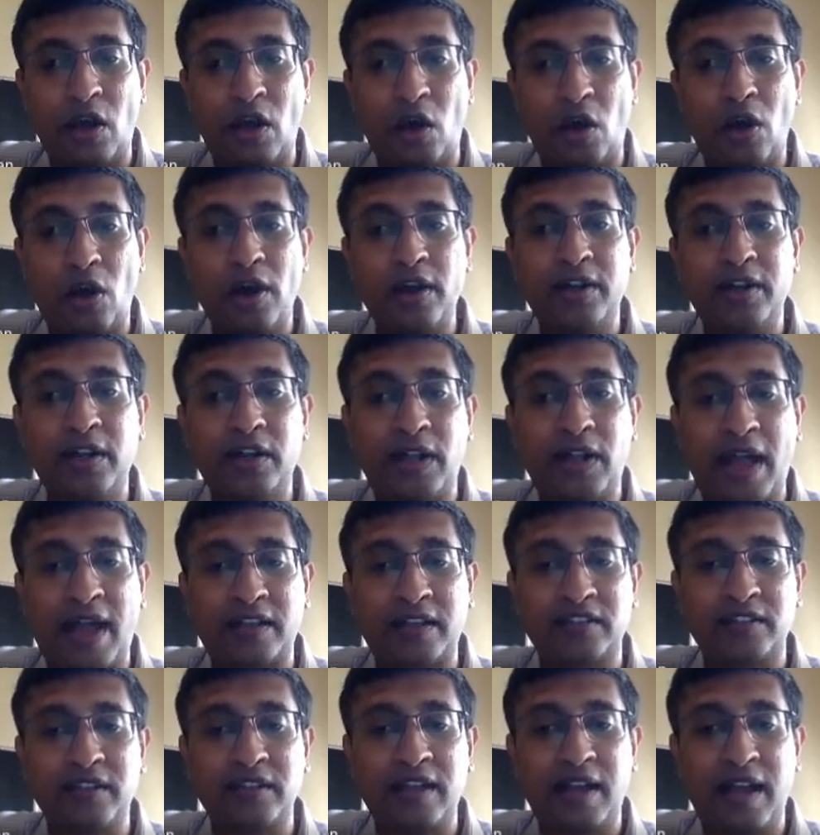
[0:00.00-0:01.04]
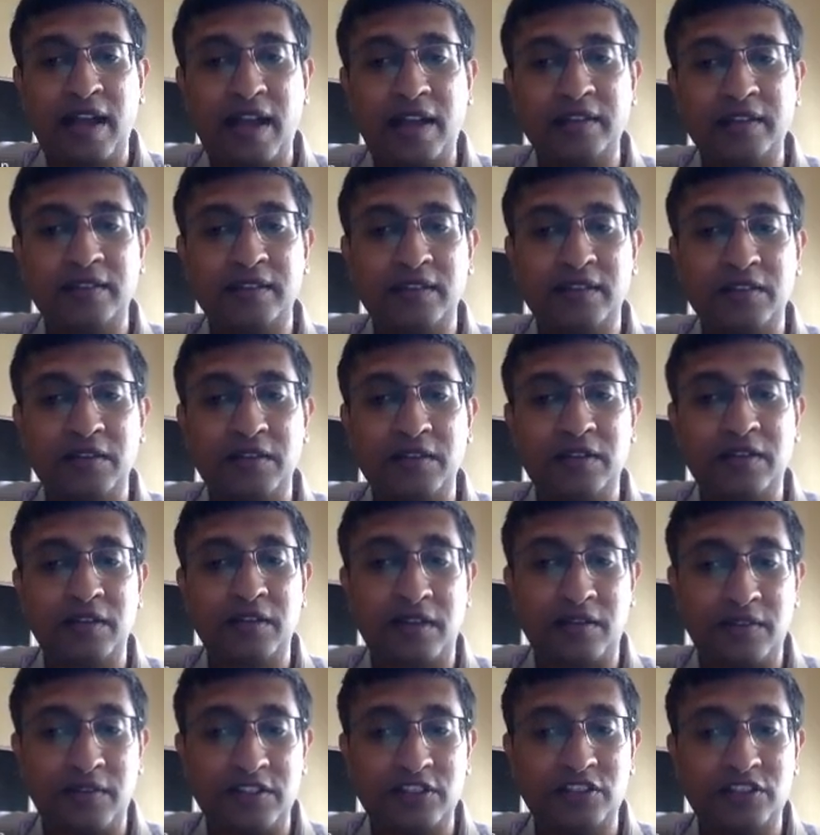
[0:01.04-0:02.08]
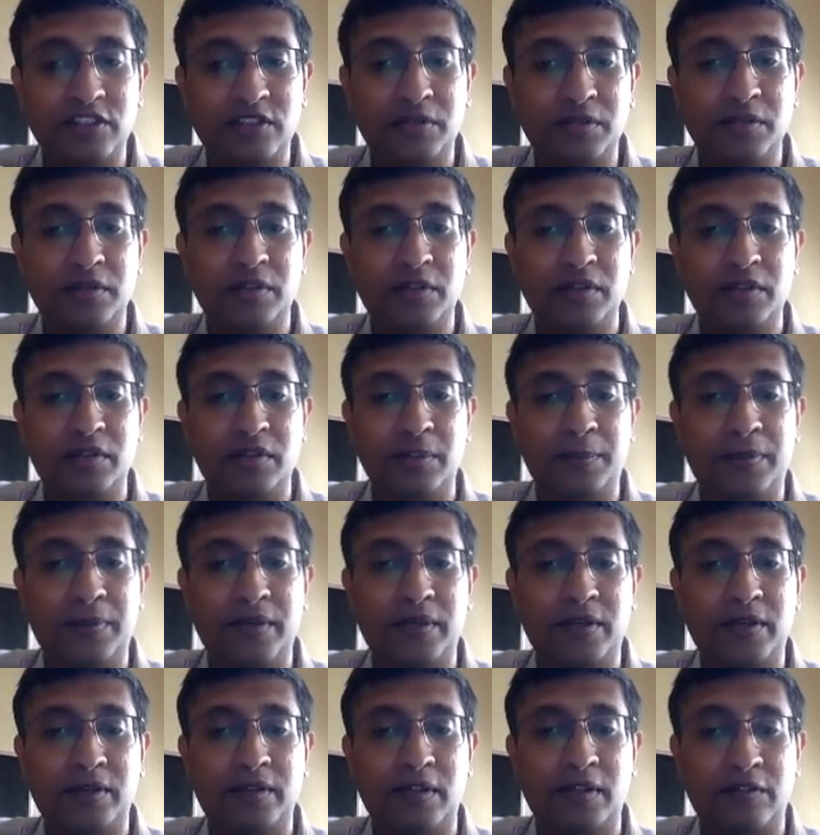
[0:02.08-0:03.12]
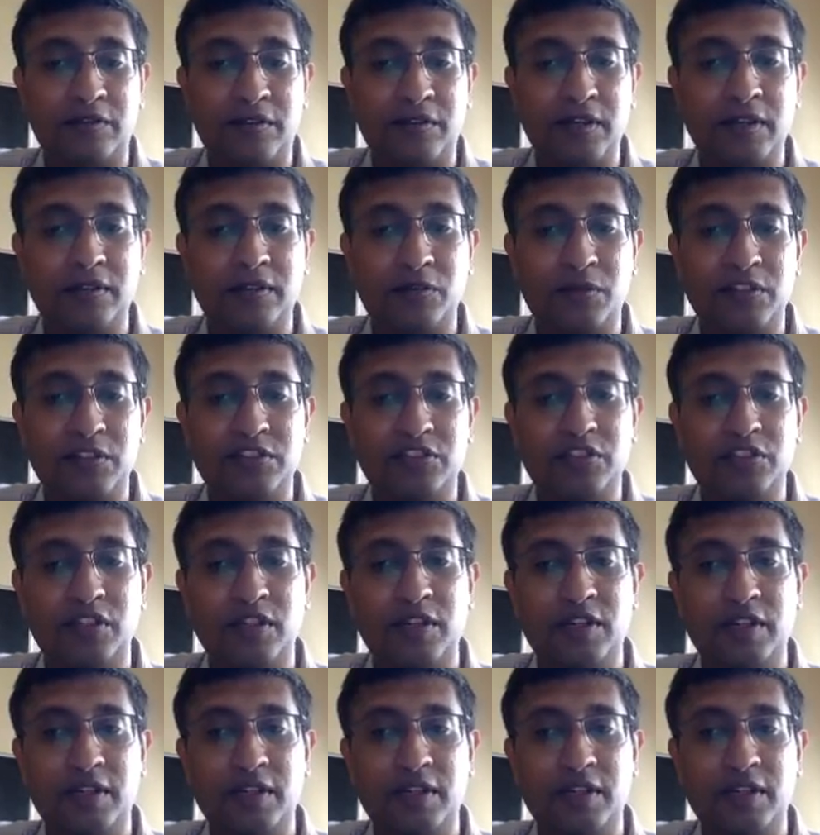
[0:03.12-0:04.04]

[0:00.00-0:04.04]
or it actually has a curvature dependent effect, which